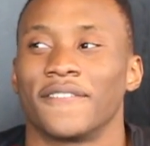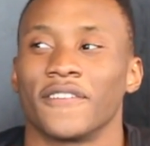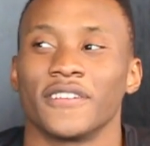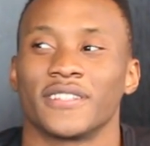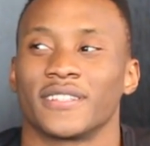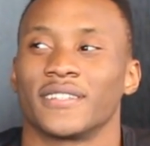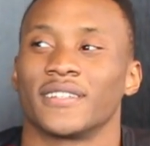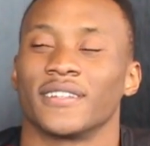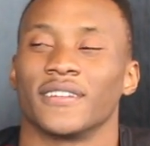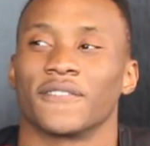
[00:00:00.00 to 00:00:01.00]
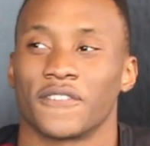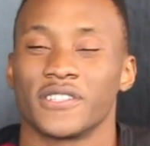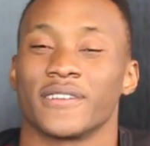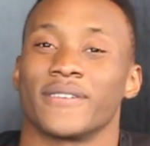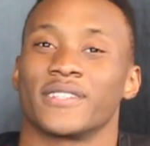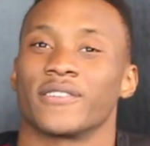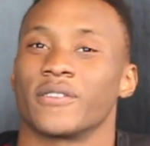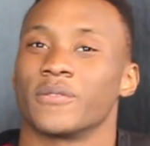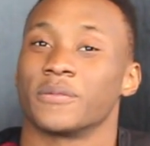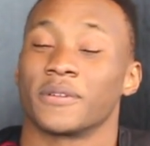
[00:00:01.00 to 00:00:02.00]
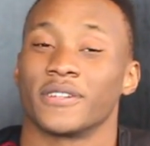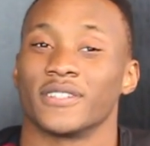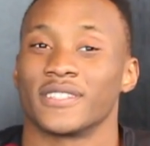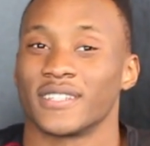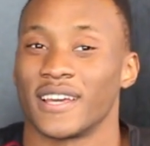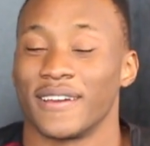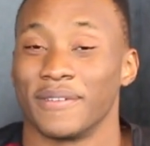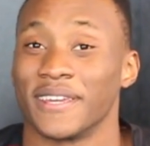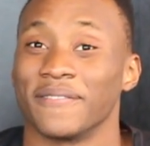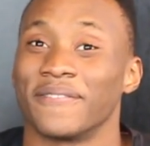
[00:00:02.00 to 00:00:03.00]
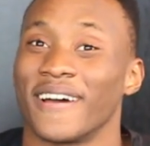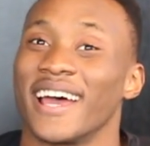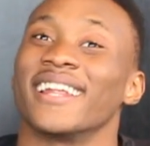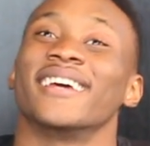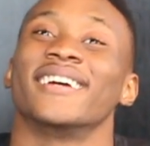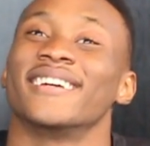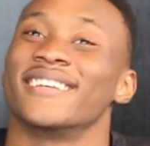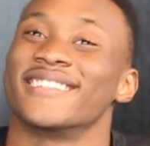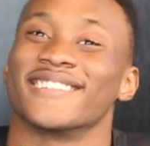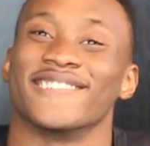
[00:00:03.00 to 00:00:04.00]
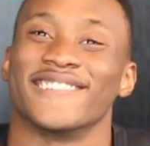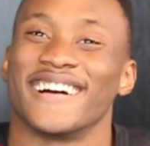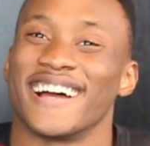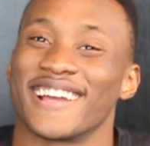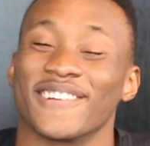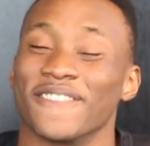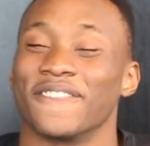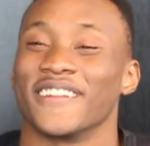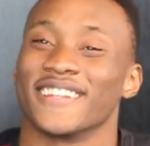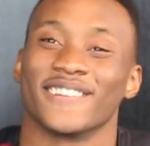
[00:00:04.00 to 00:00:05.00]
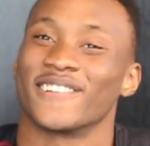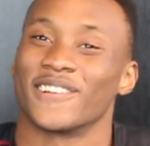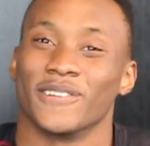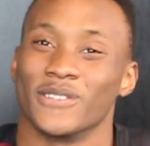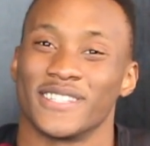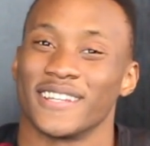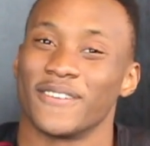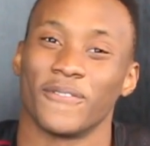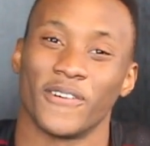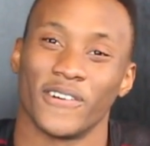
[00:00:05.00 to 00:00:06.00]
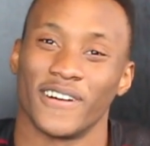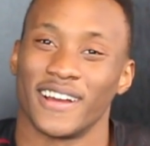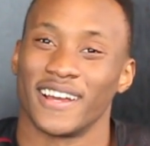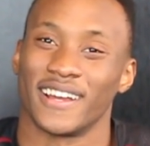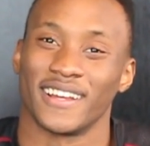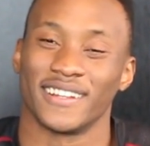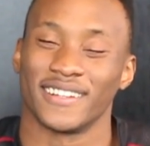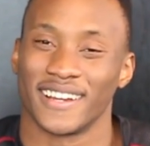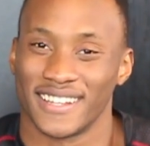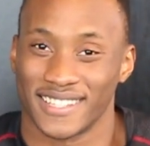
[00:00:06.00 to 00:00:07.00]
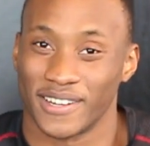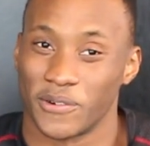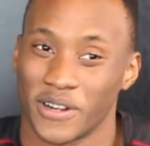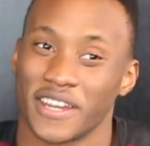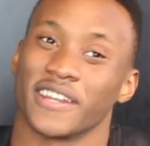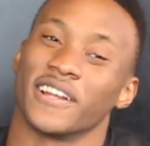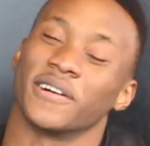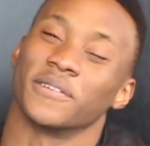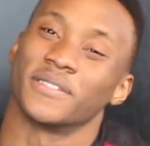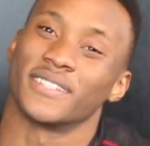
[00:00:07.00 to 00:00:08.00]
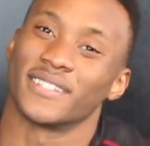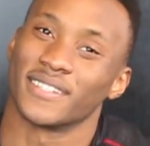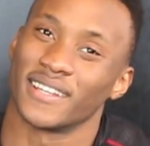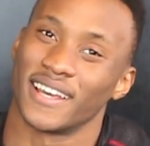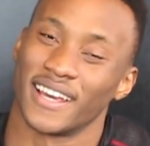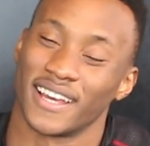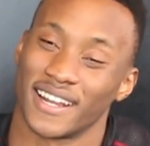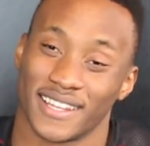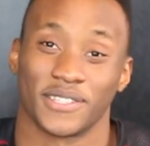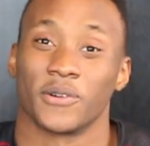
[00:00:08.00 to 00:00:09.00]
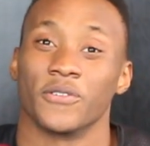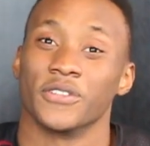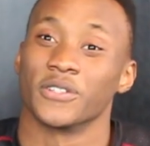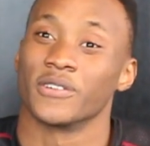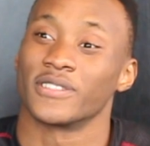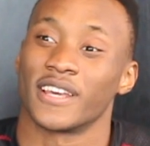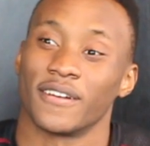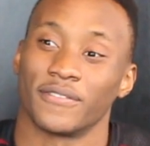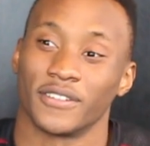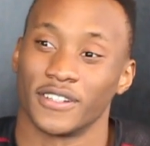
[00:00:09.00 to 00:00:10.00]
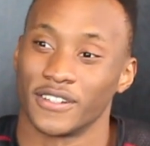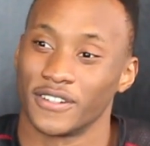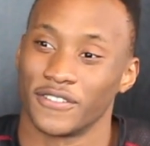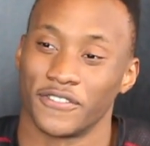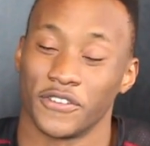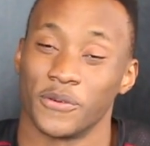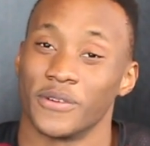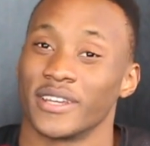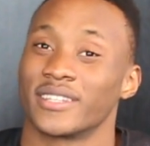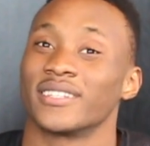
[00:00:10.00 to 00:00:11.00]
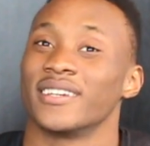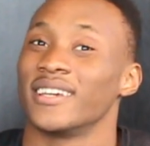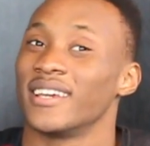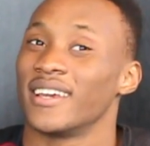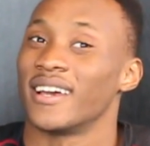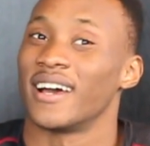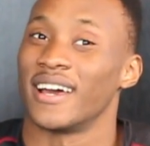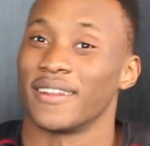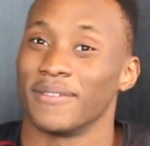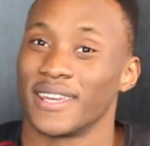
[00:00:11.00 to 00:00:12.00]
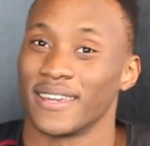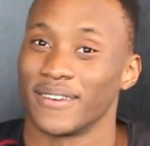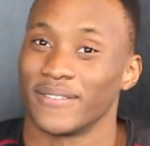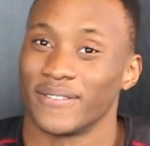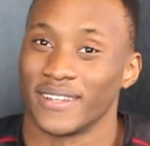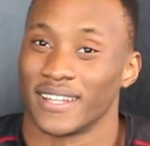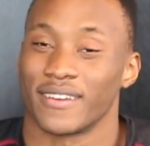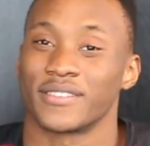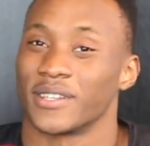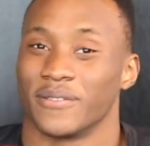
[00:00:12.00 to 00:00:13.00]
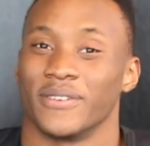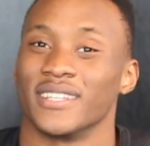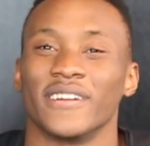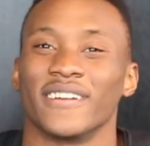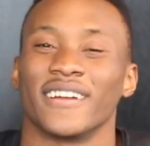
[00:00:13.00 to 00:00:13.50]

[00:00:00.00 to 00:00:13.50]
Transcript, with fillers: First time I started working because I became fat, so I couldn't get into the roots anymore. I started working out. I saw results after a few weeks, and it became a lifestyle need.